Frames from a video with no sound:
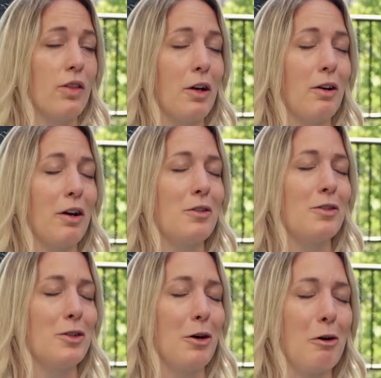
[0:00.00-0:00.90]
There are
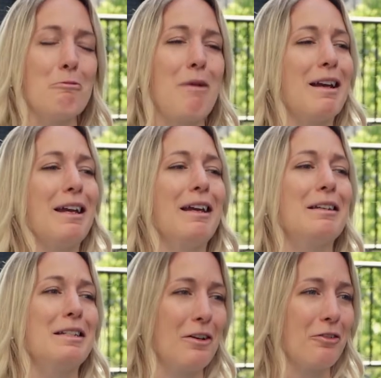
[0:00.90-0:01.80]
so many
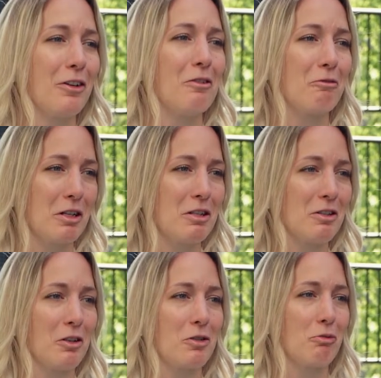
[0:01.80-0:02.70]
different
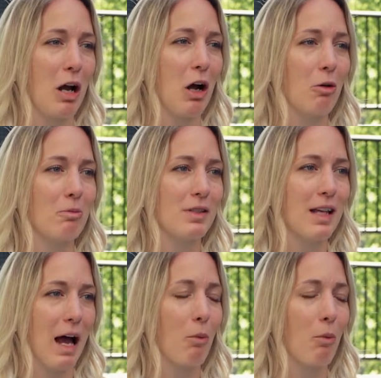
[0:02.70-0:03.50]
research realms at